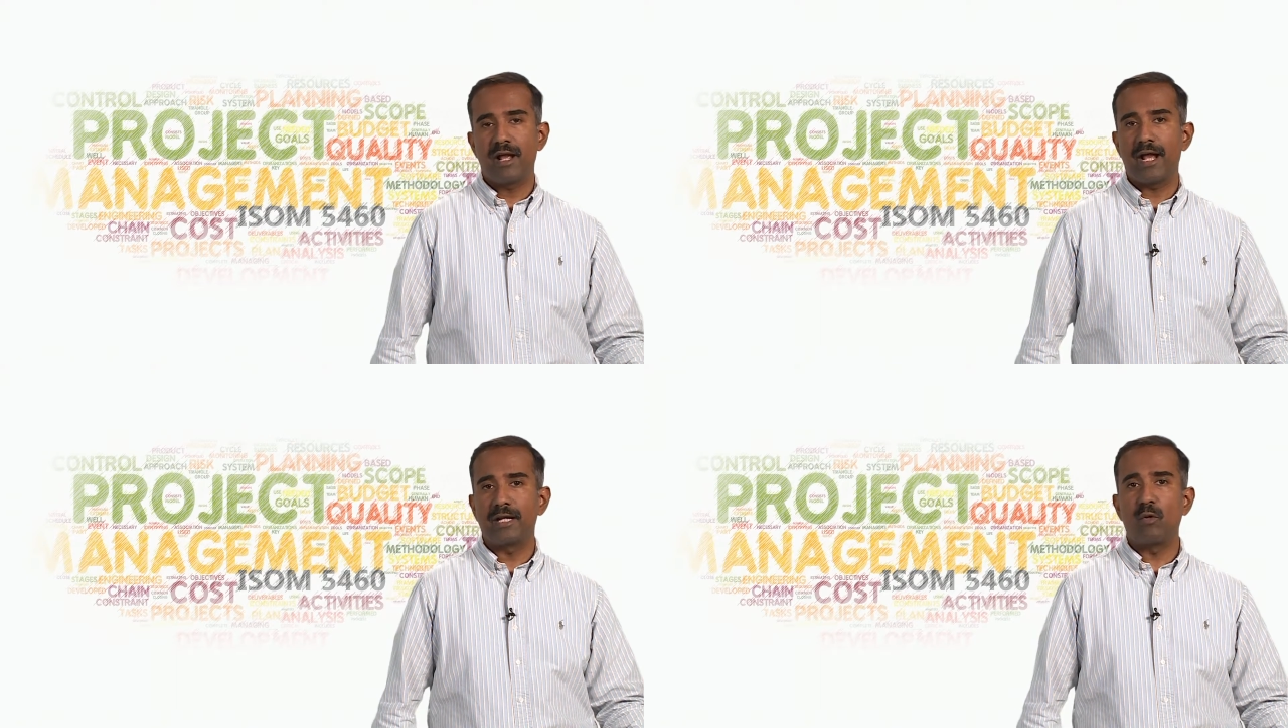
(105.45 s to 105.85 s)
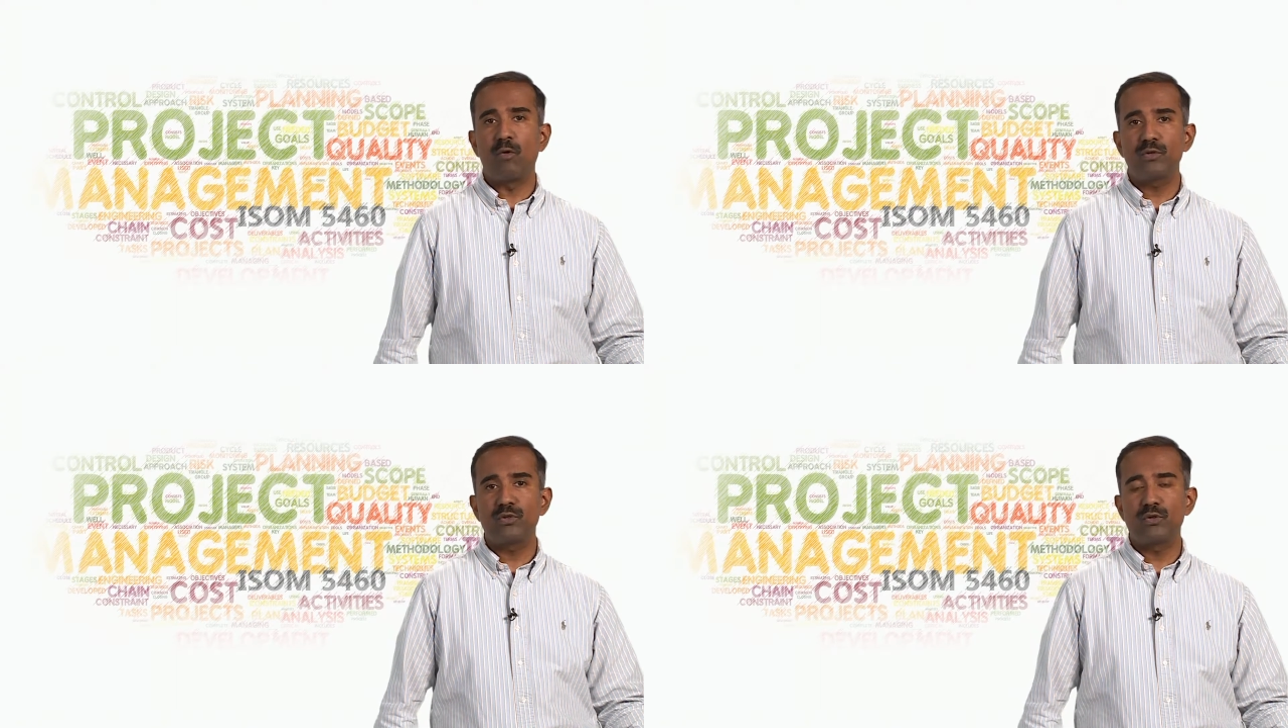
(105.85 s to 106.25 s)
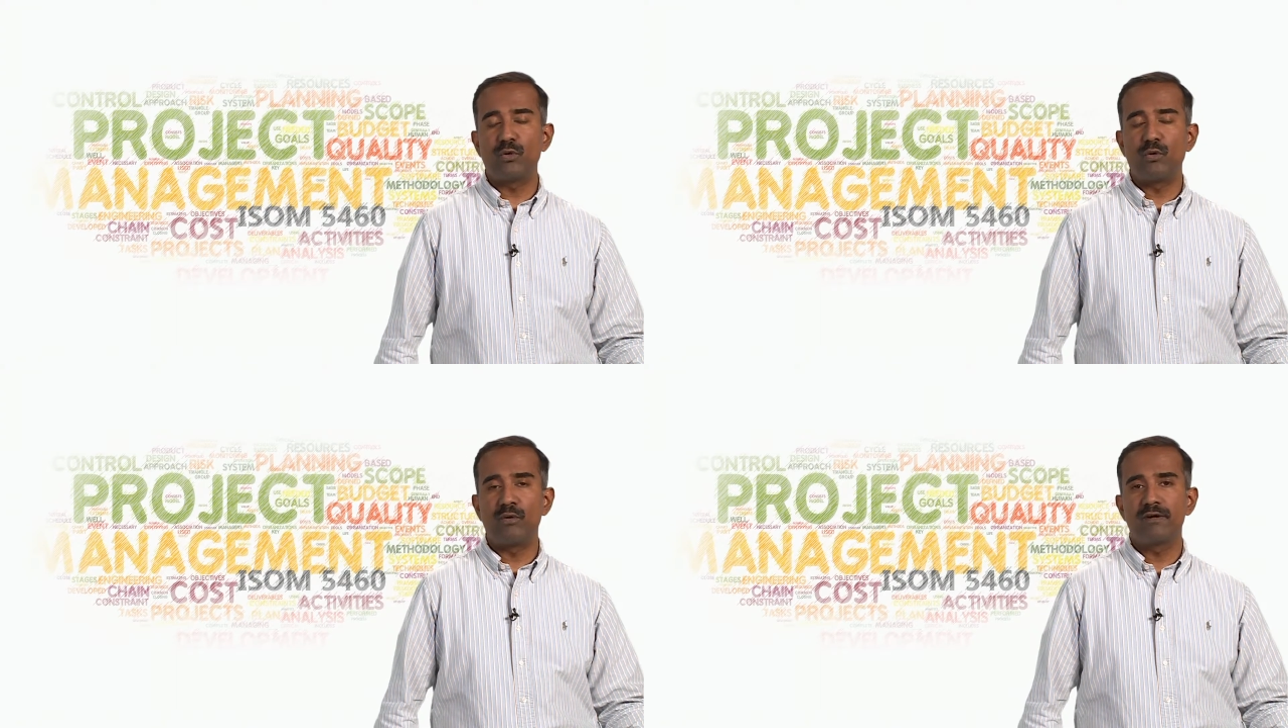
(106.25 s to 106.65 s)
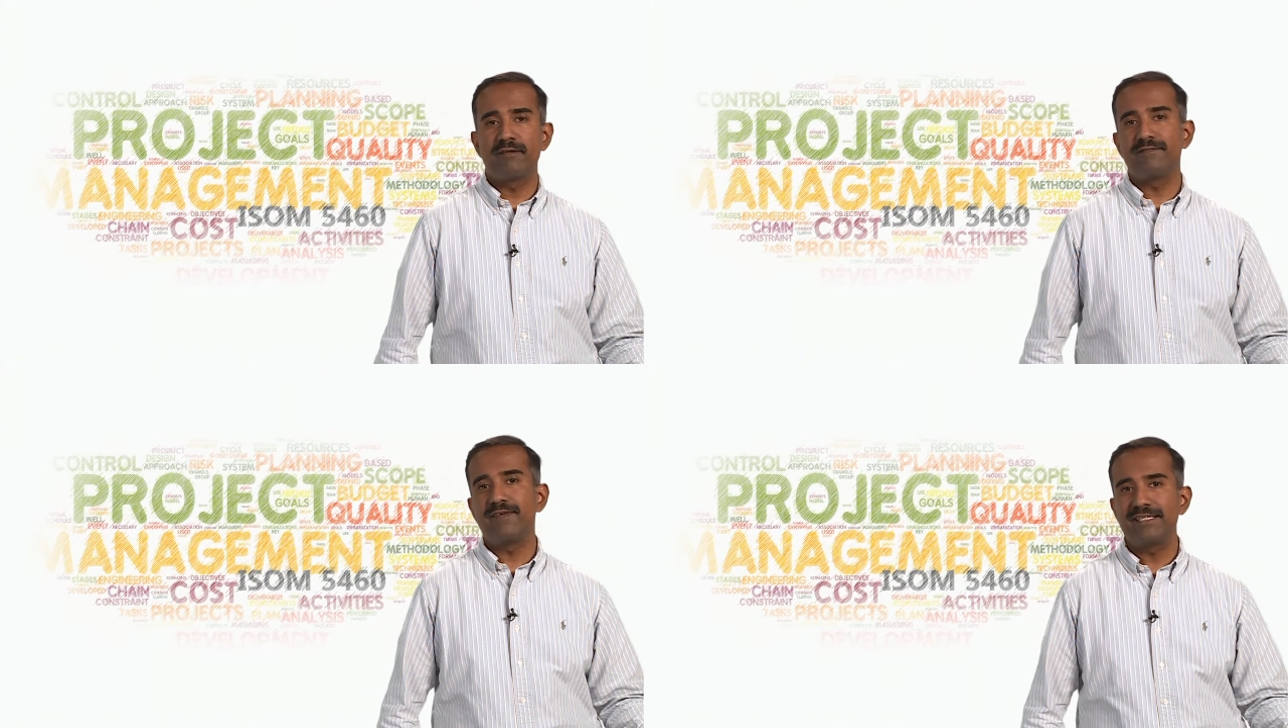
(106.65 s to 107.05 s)
and also
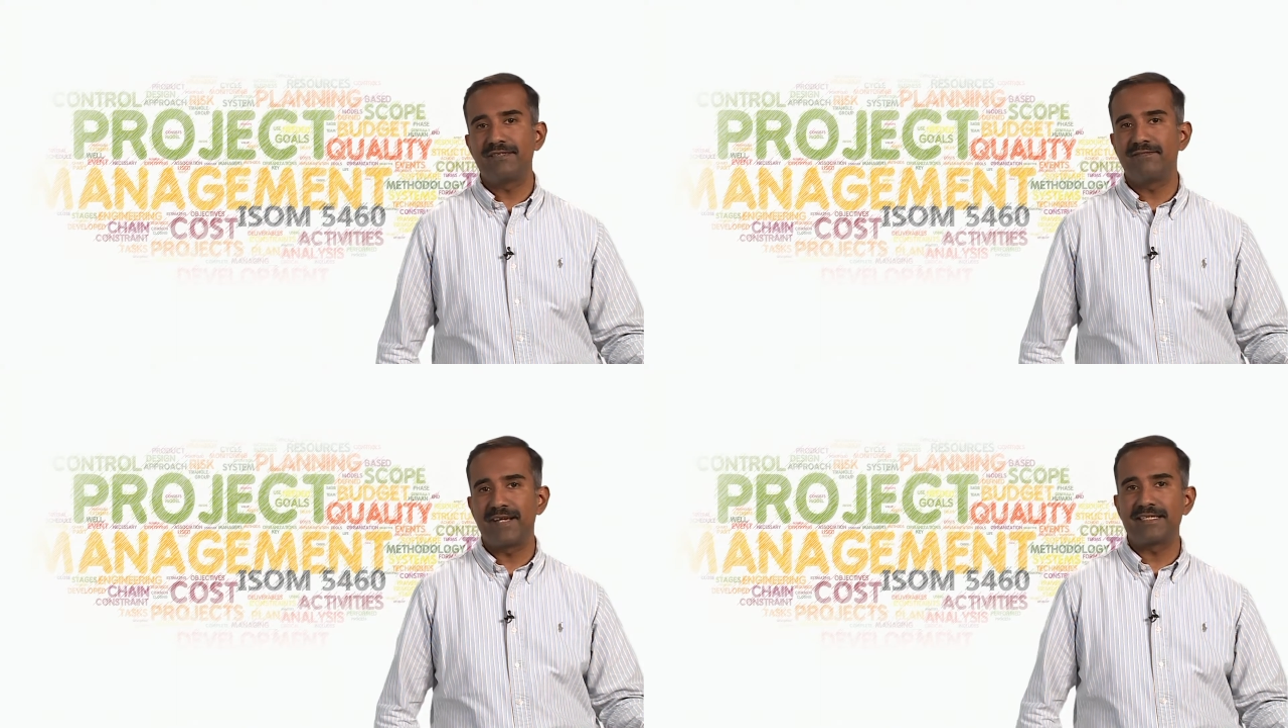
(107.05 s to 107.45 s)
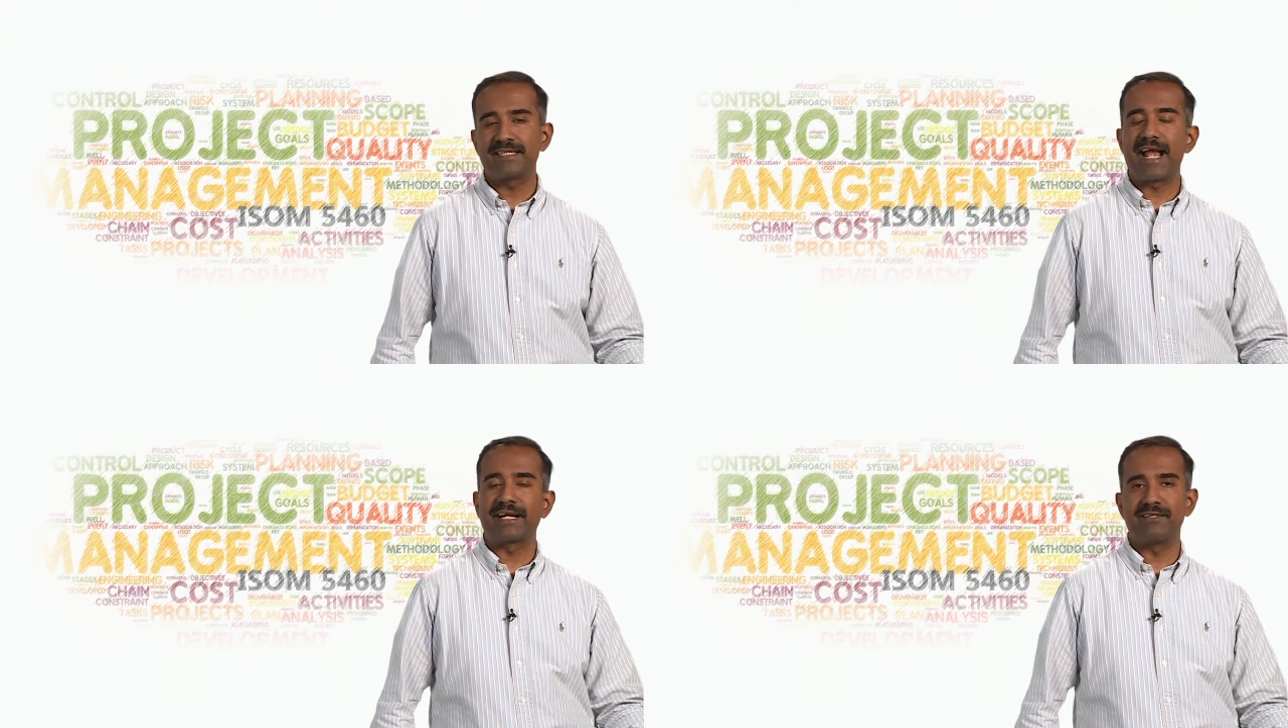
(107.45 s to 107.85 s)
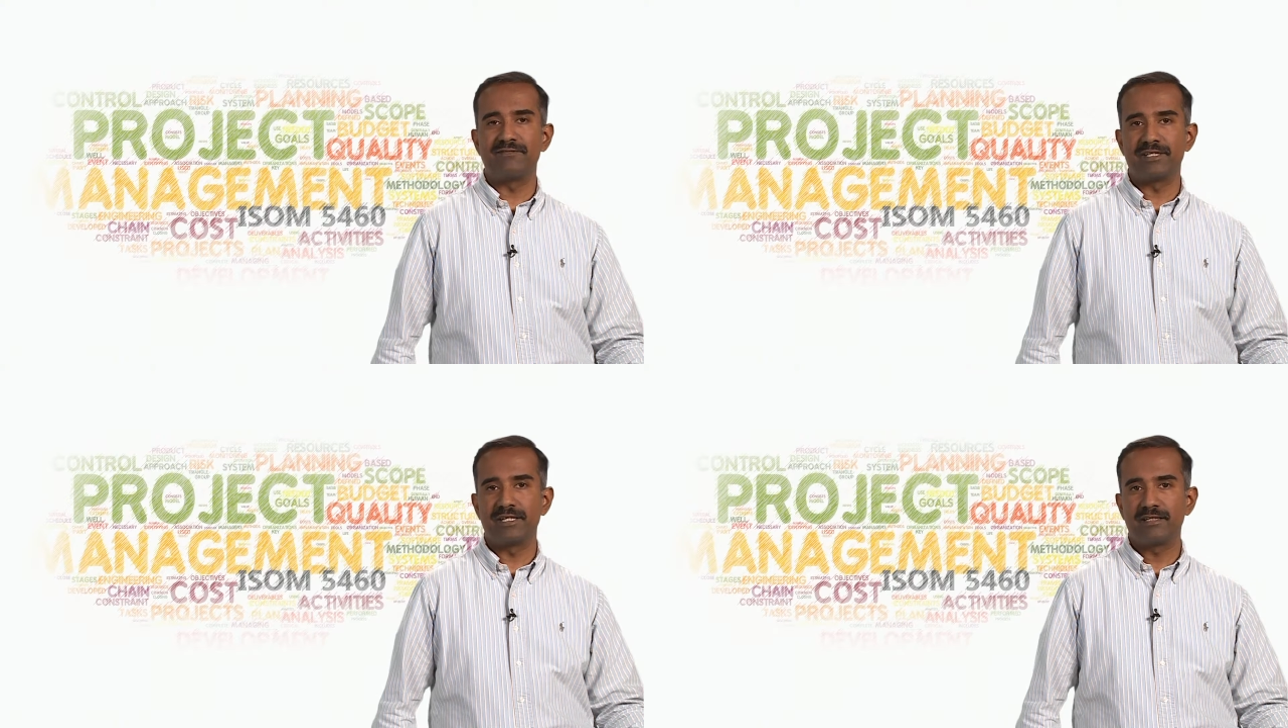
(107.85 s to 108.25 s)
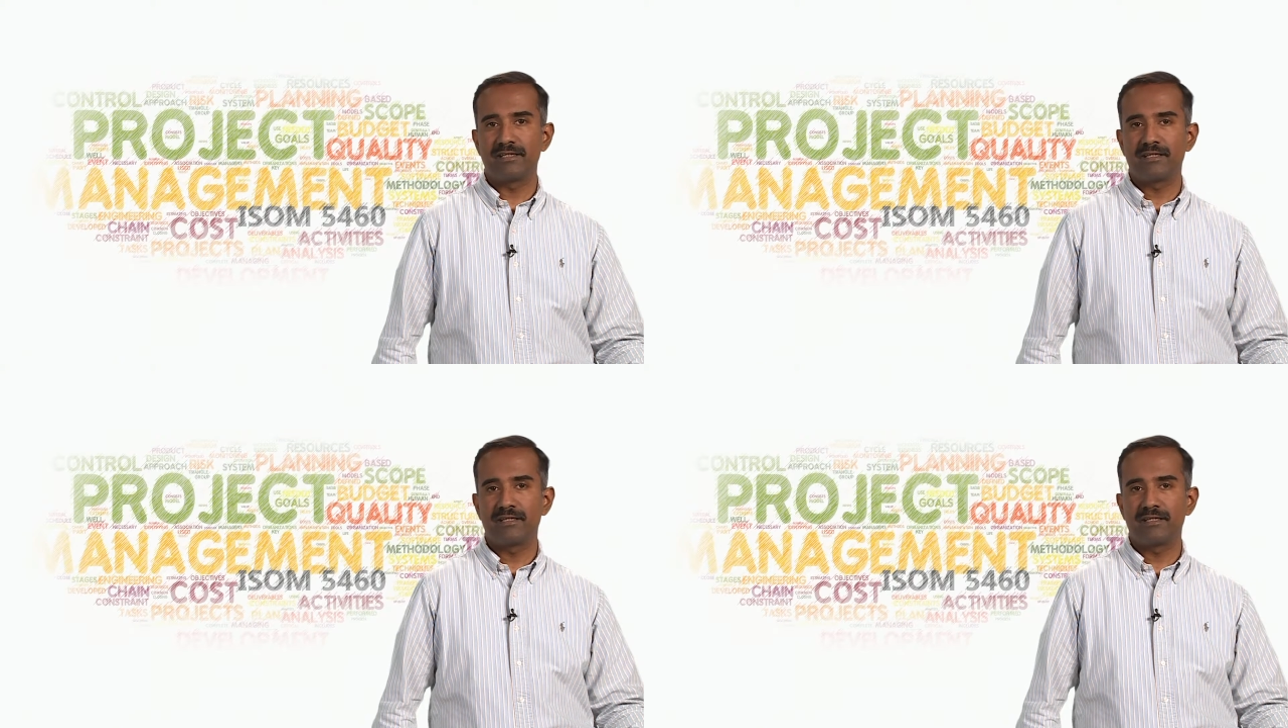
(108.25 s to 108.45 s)
face-to-face activity.